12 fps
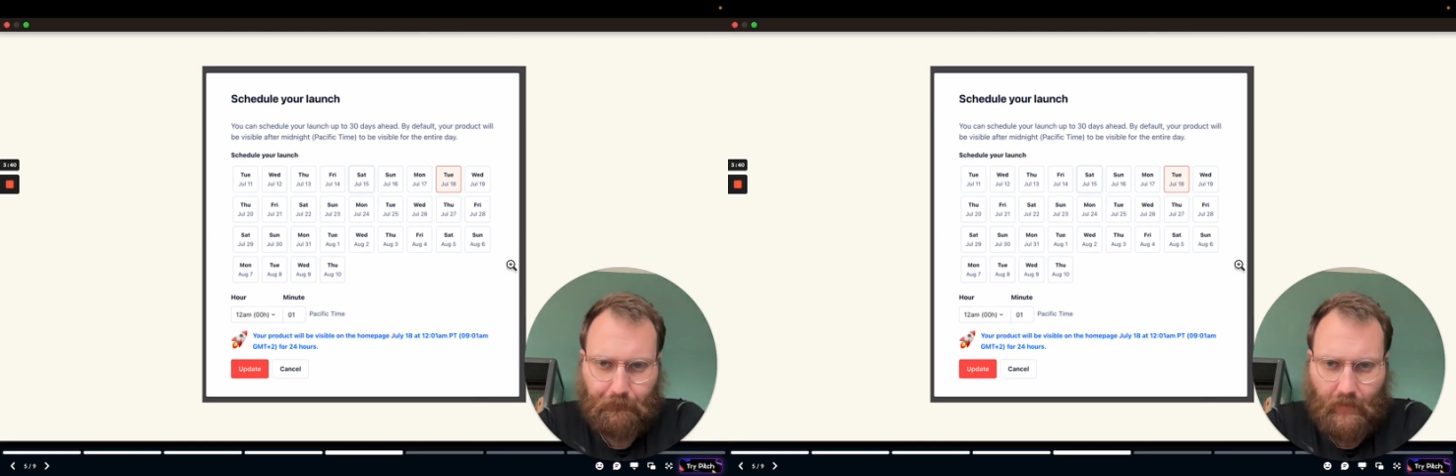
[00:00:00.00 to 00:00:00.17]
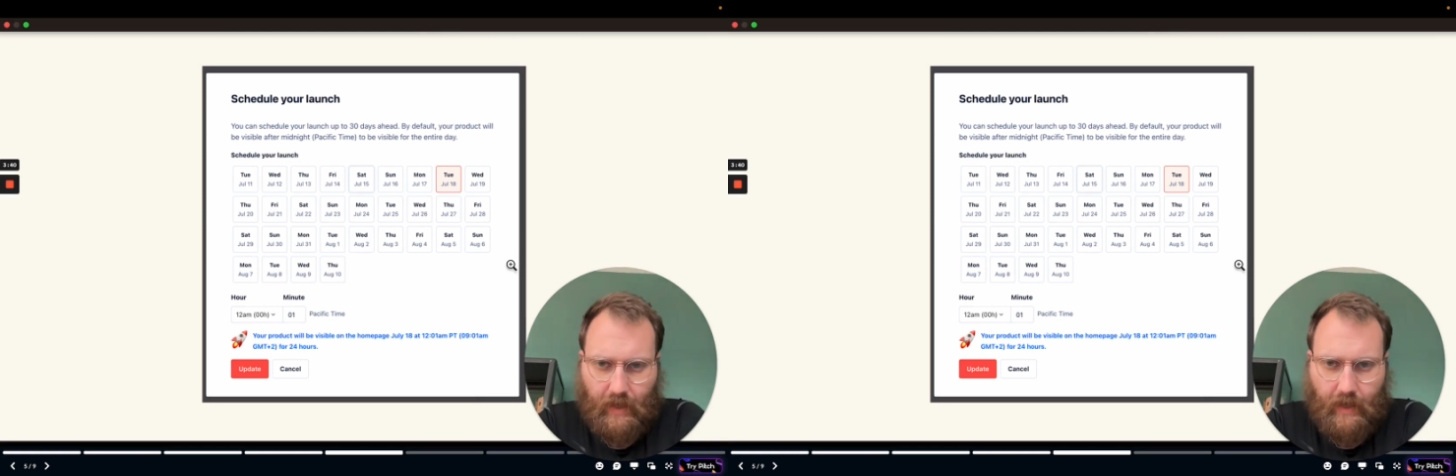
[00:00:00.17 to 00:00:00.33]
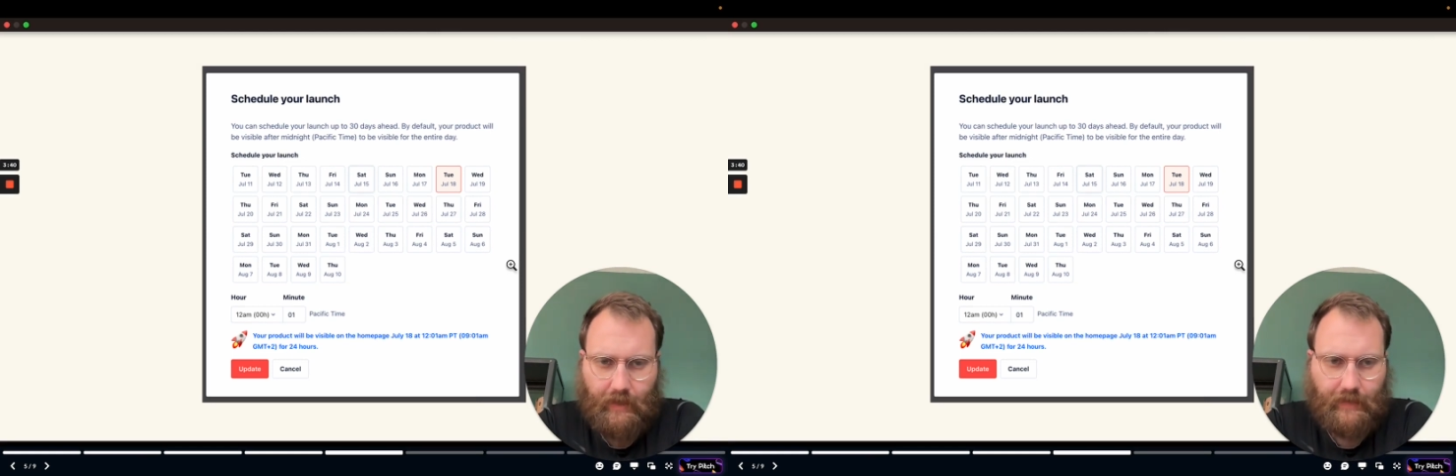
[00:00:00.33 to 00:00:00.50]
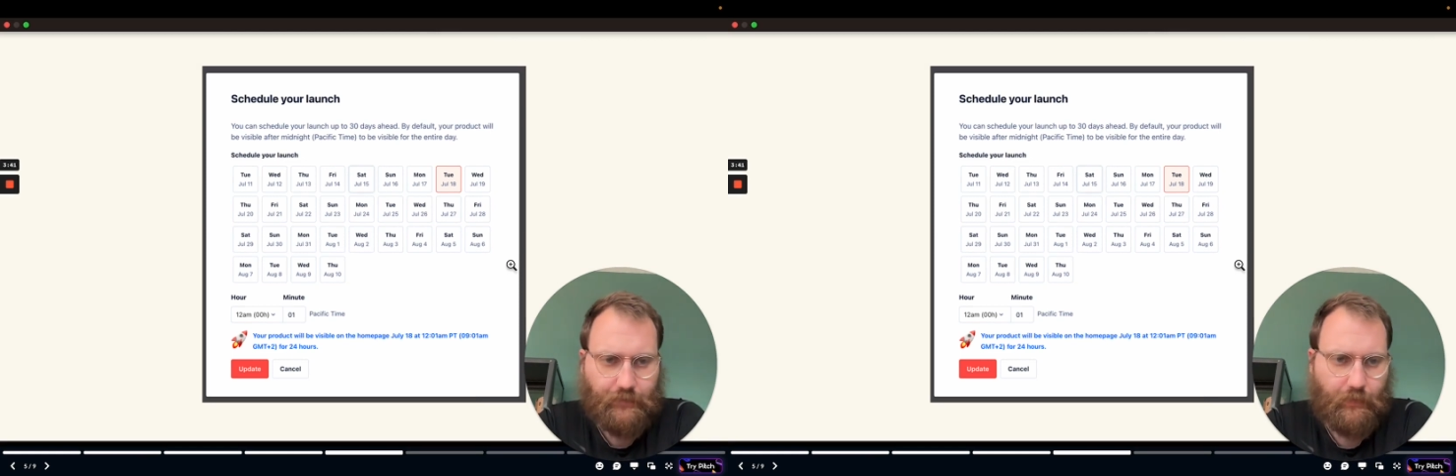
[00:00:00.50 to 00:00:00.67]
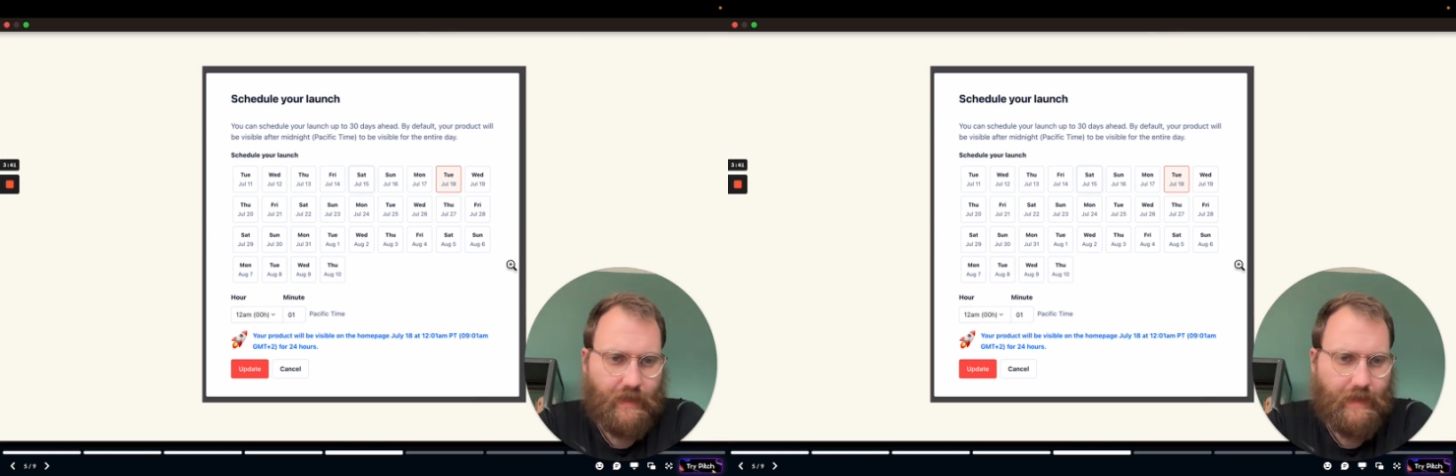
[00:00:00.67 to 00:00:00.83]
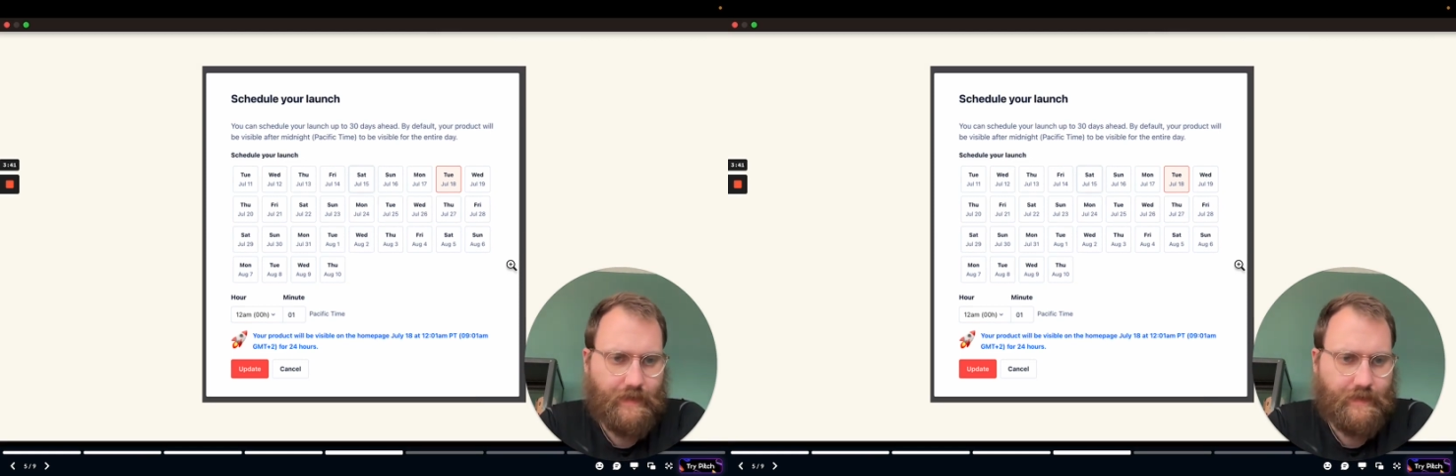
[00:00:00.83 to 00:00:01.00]
Unless we
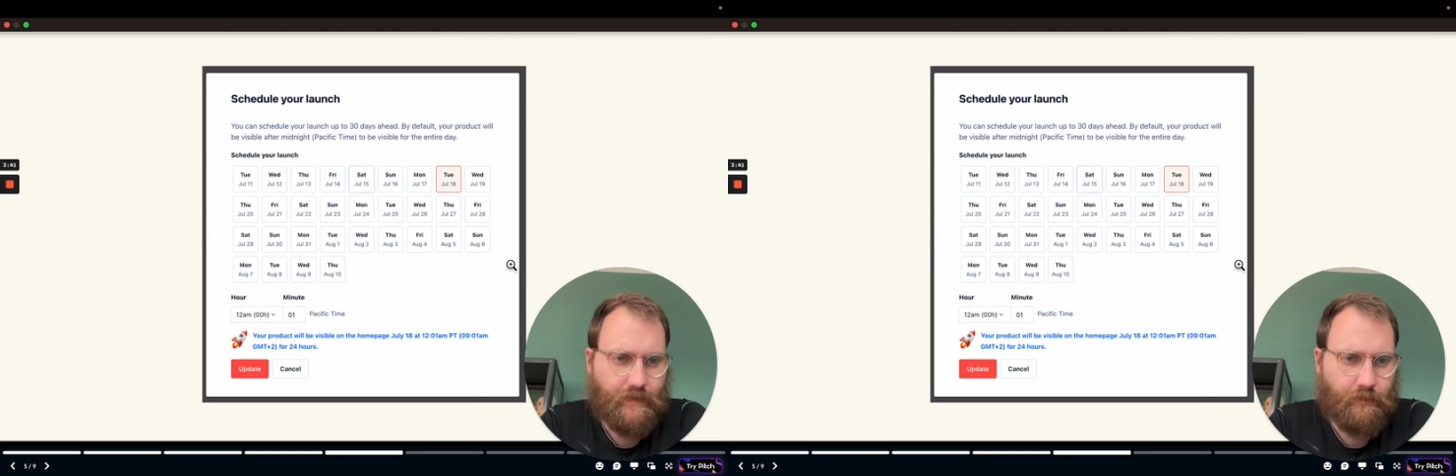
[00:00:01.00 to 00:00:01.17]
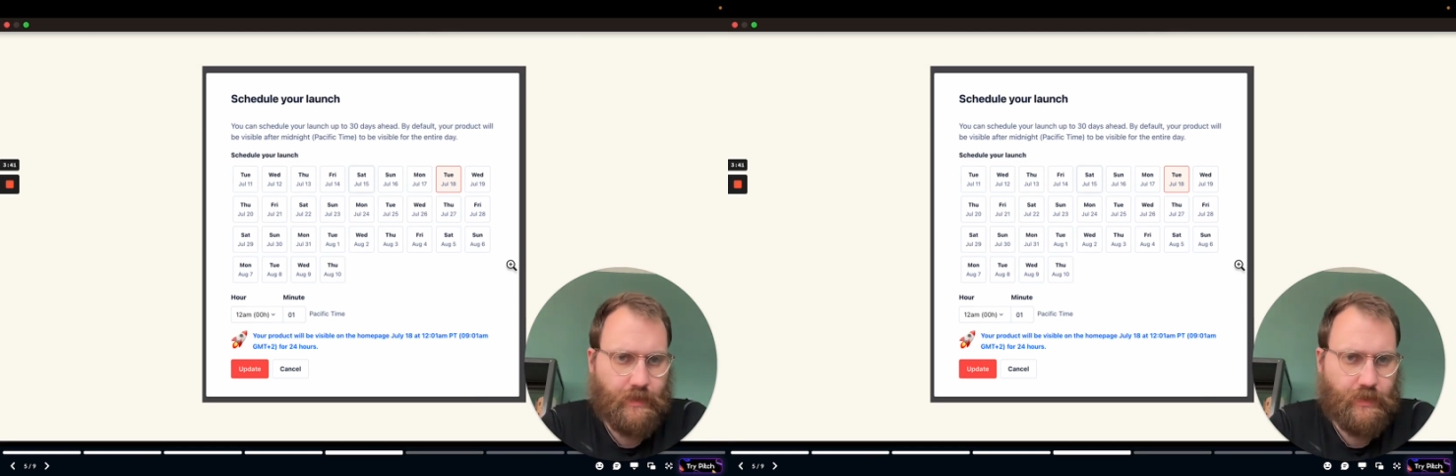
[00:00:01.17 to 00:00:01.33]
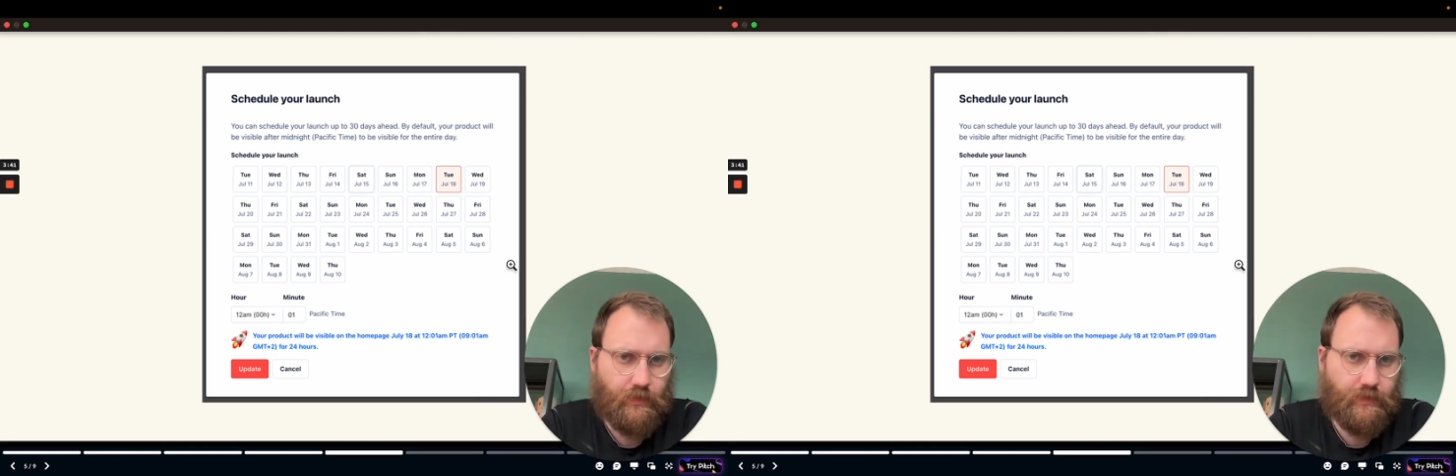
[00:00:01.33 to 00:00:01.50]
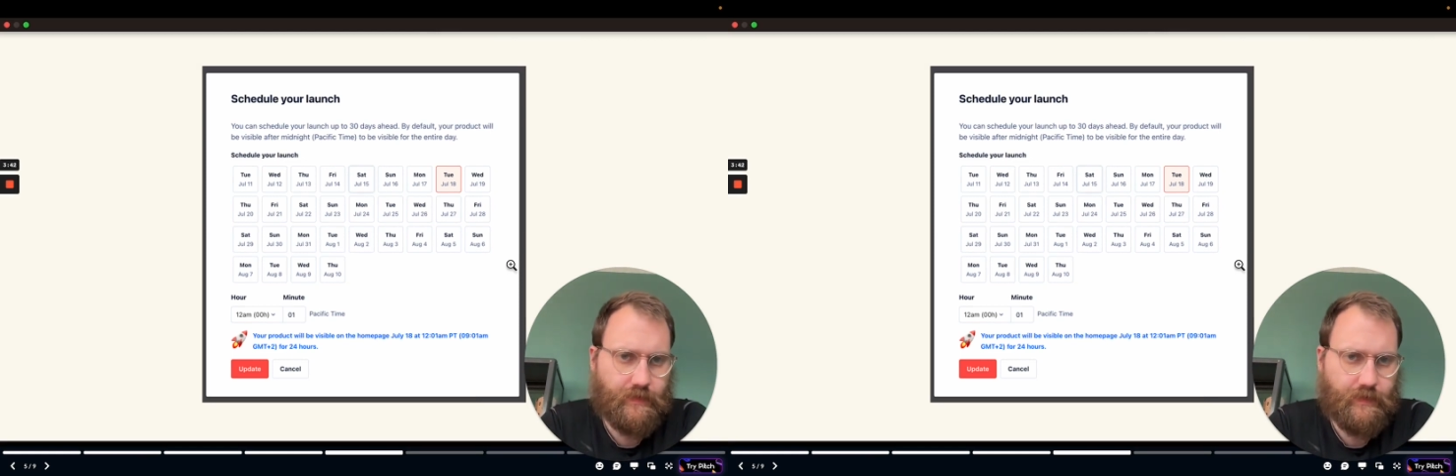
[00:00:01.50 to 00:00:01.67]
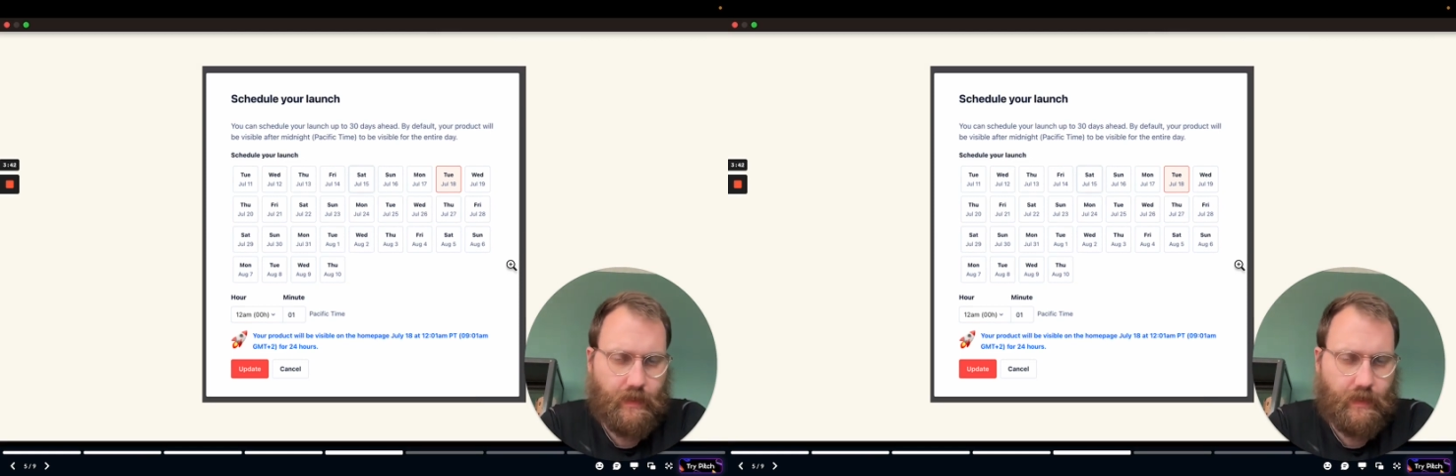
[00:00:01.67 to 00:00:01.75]
hit some issues,